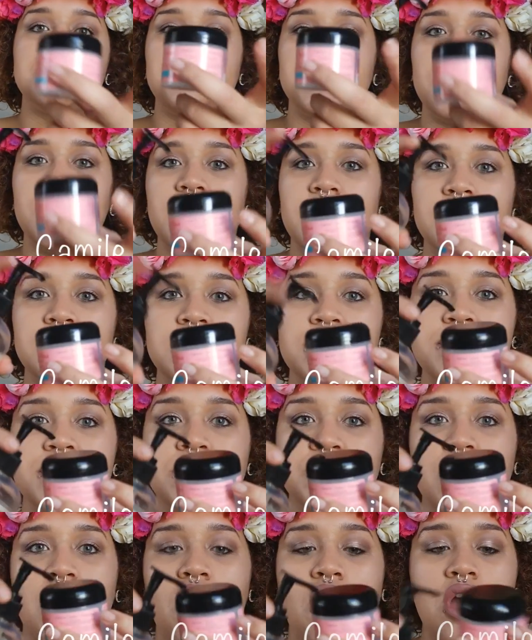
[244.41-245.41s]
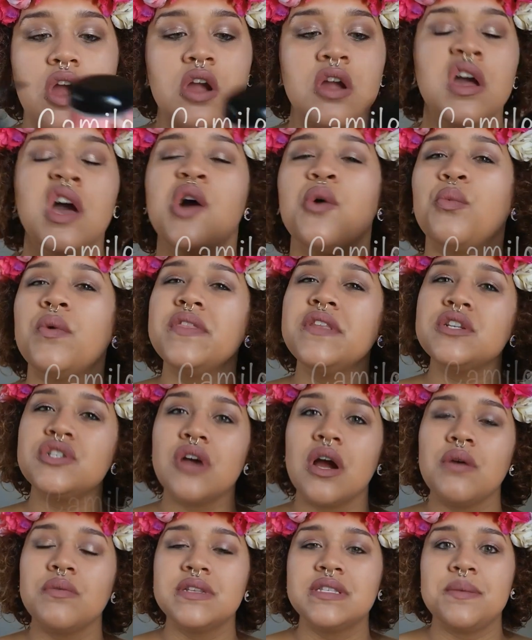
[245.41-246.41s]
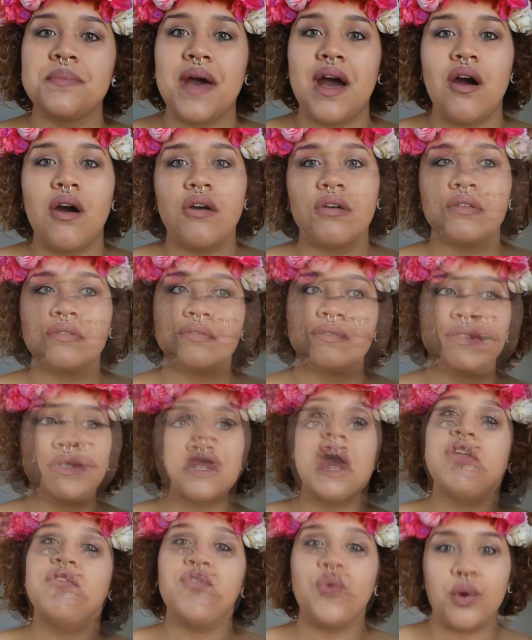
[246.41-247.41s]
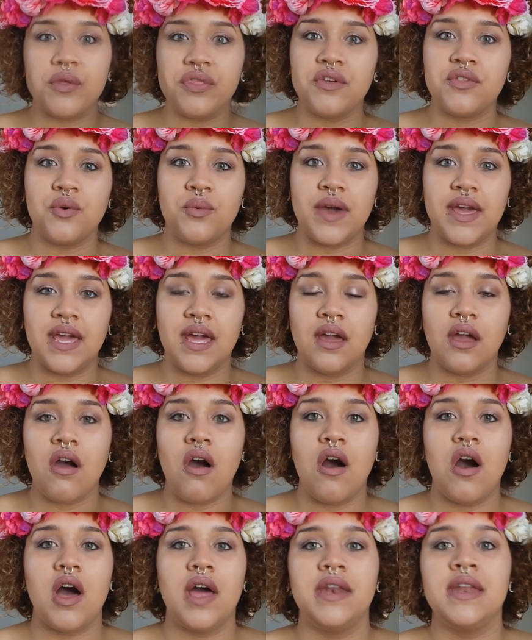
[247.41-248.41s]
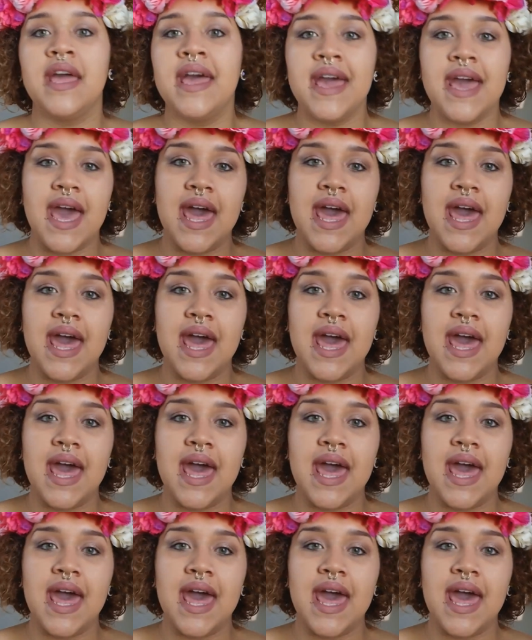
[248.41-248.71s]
put it into the jar when the jar was about a fourth of the way gone,